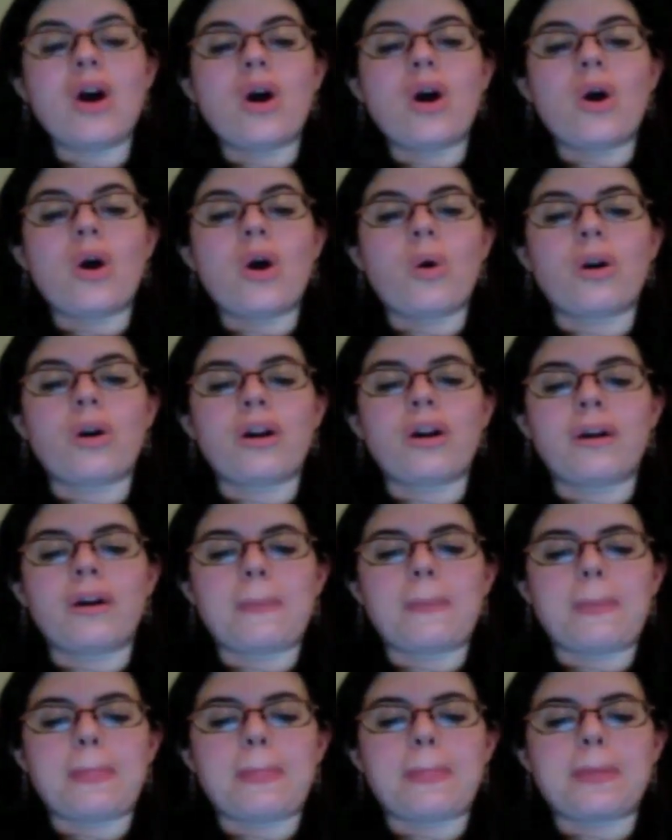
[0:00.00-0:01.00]

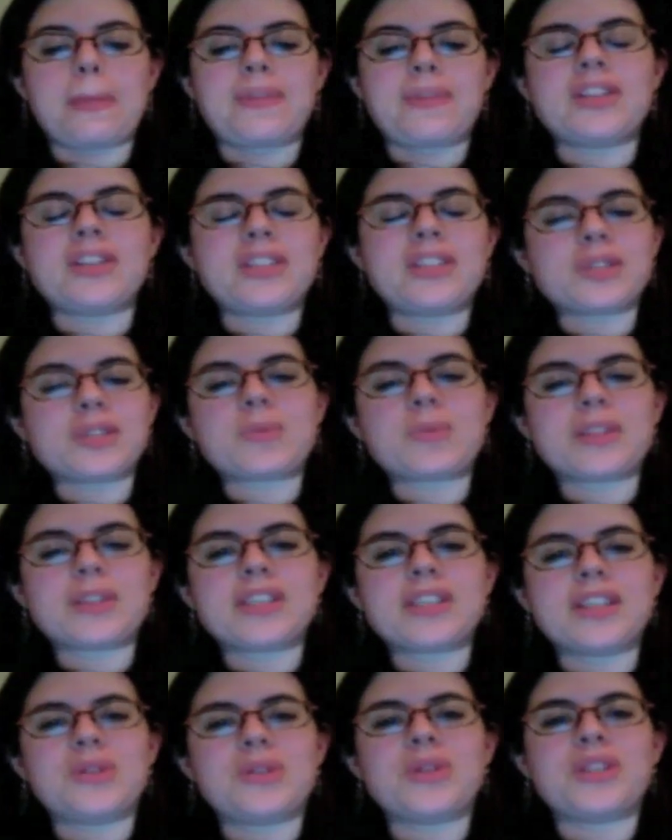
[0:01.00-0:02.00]
or if I just
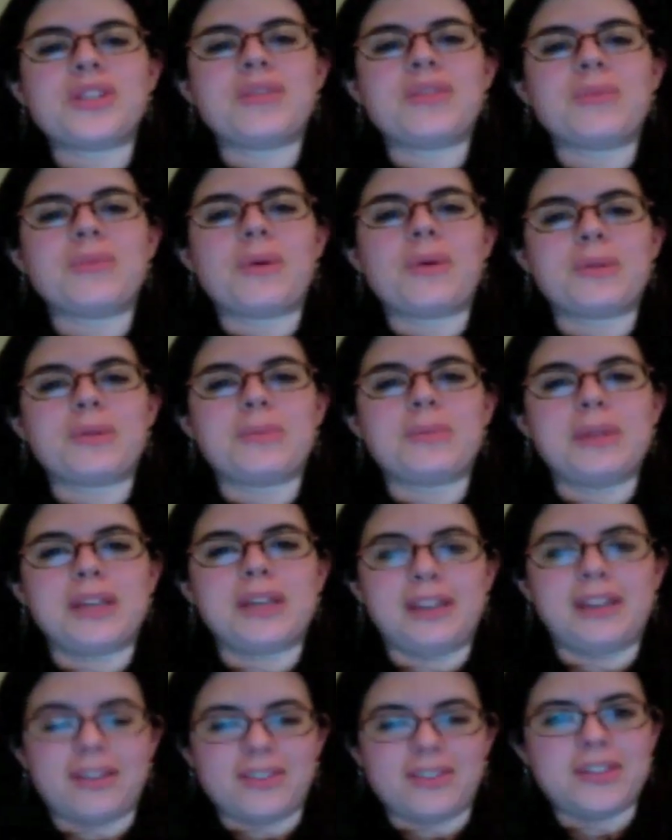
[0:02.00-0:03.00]
wasn't interested in what was
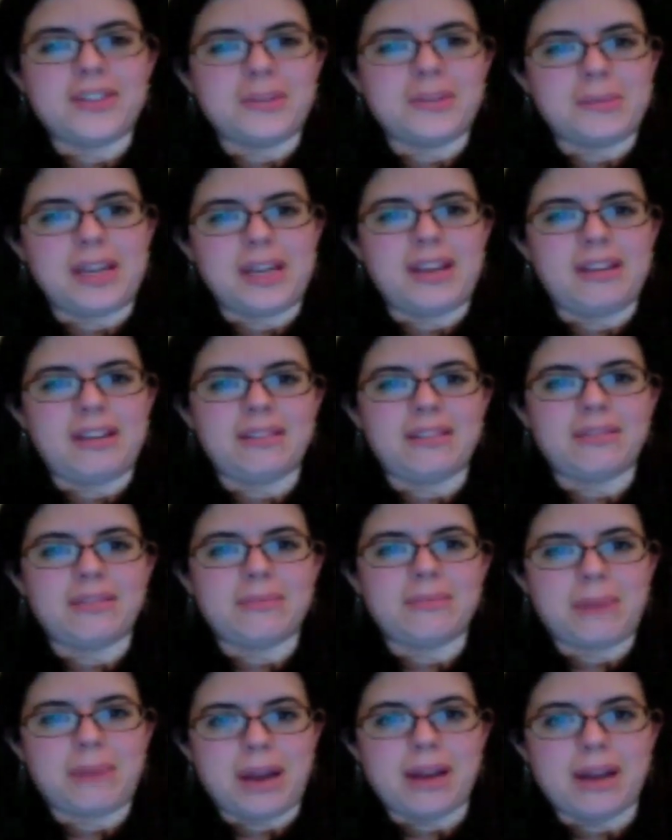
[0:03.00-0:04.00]
being given to me
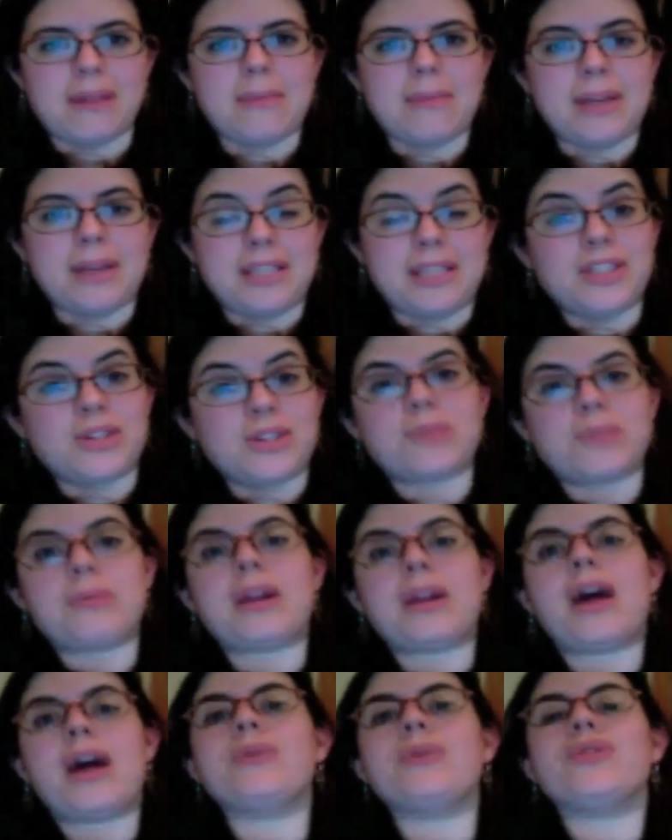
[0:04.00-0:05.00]
by my teachers.
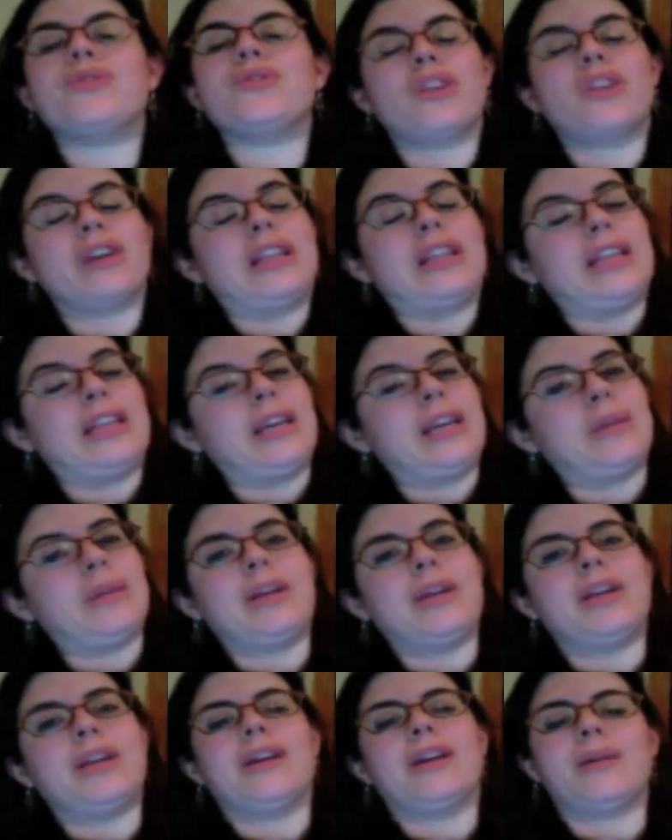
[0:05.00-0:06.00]
But I was a very late
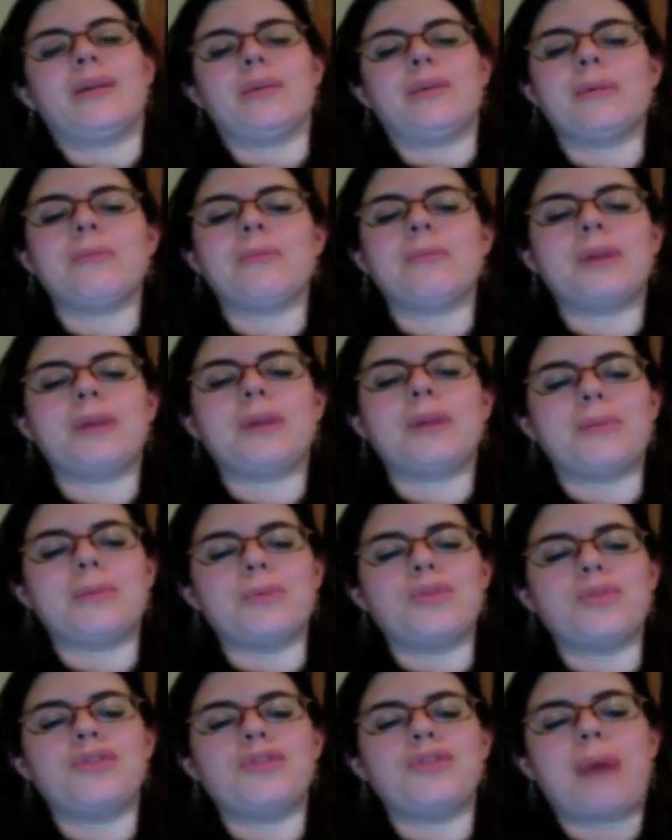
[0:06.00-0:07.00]
reader, and I remember being
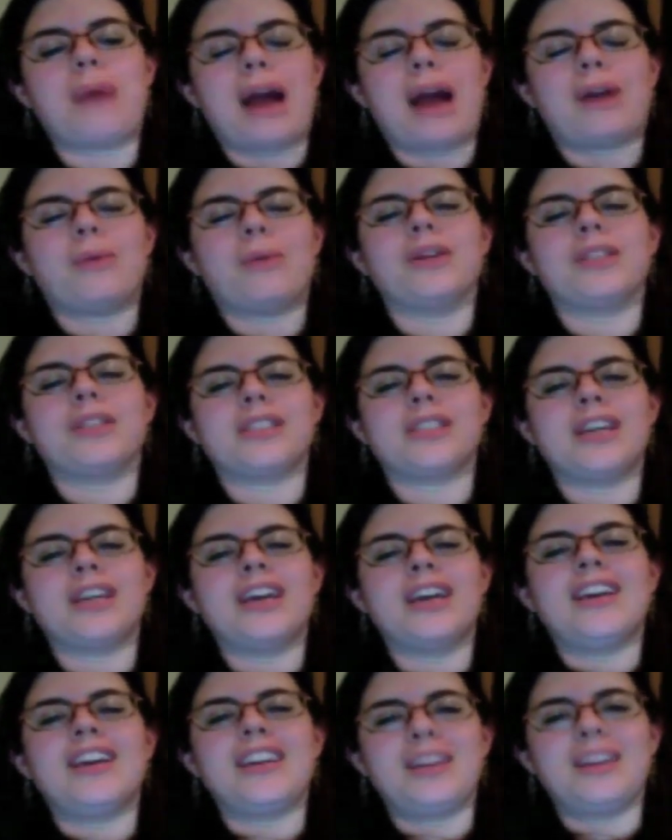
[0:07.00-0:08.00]
moved backwards
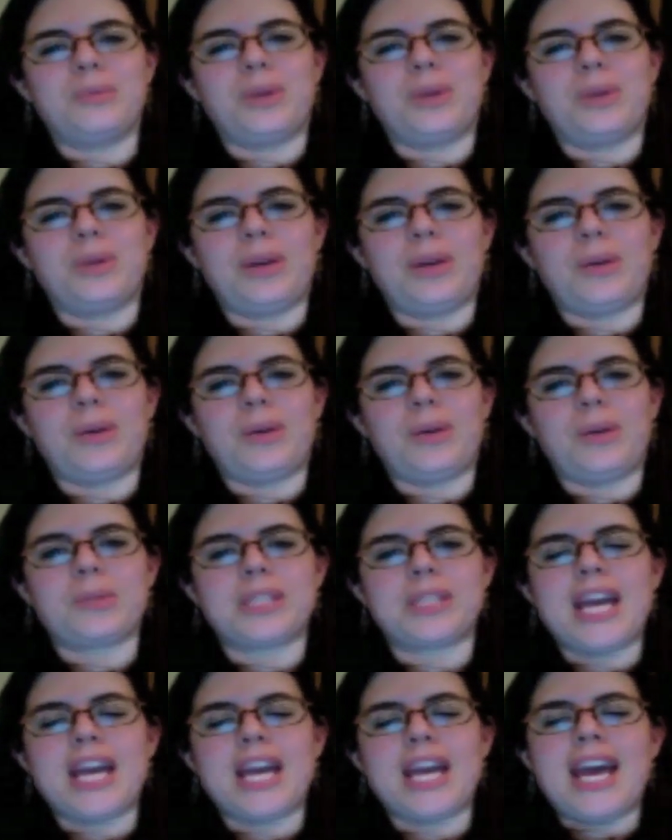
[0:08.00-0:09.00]
in reading
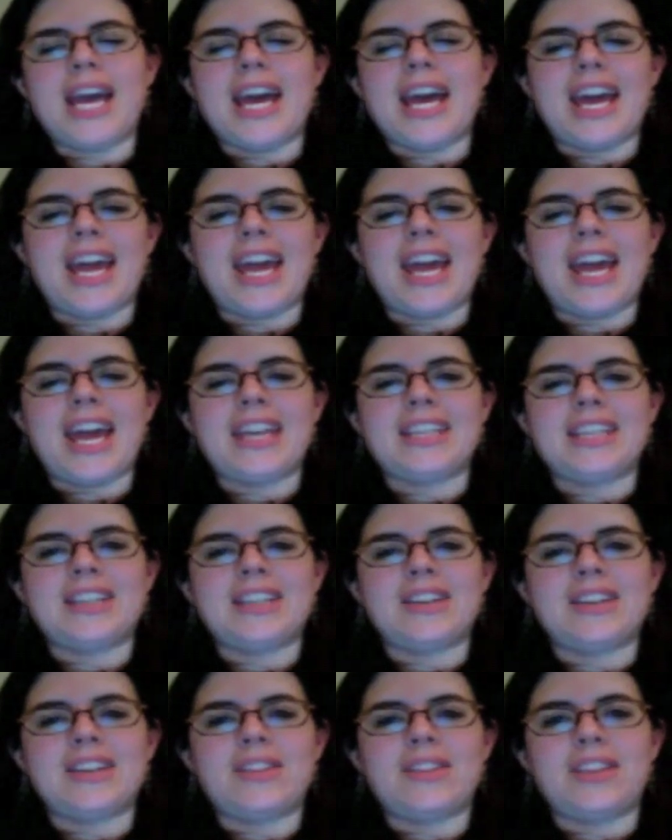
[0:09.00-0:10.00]
groups.
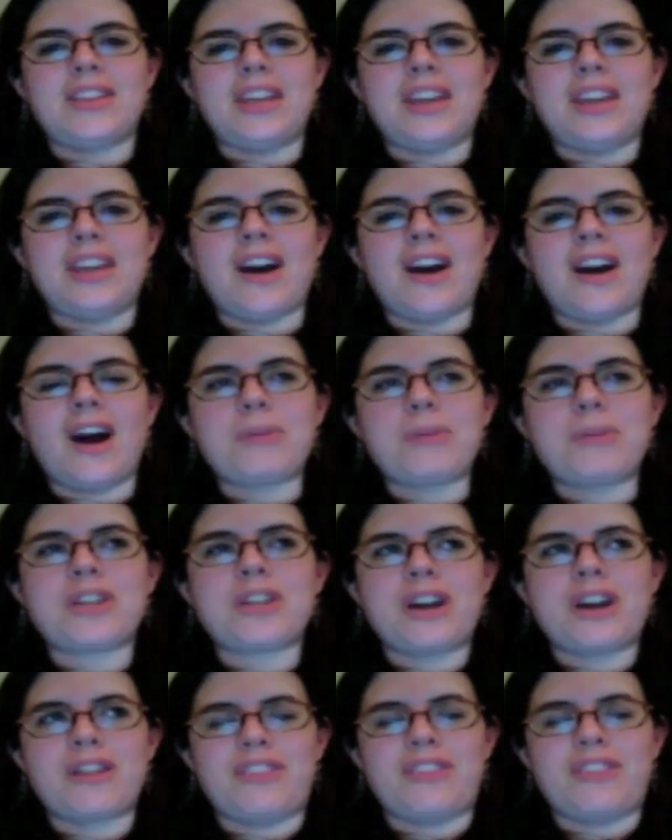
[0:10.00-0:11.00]
And the
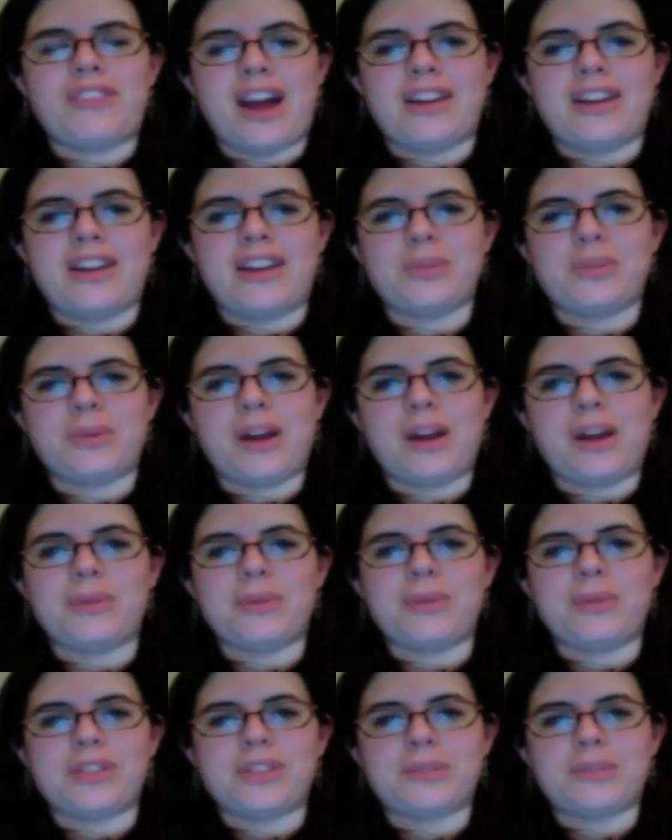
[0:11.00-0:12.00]
upshot of that is when I
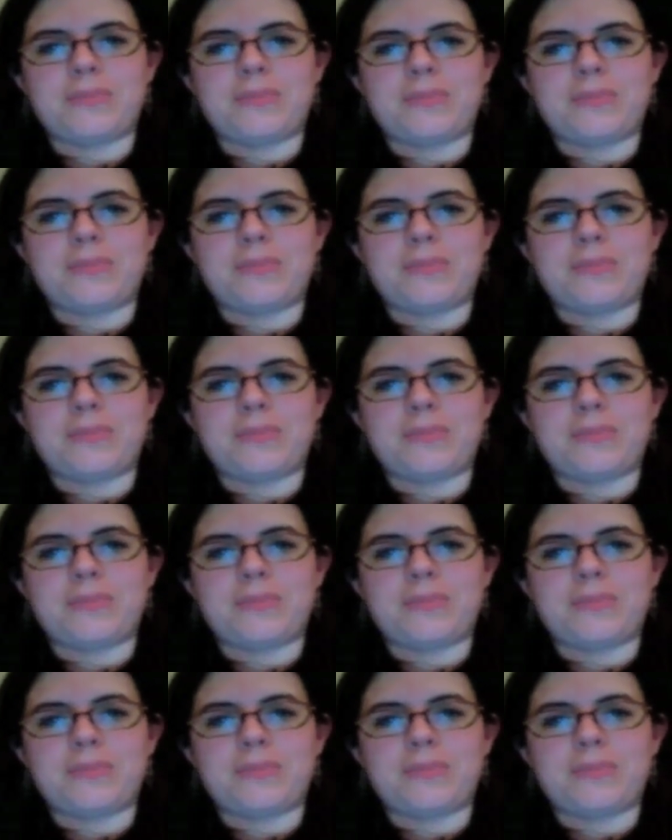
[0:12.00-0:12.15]
was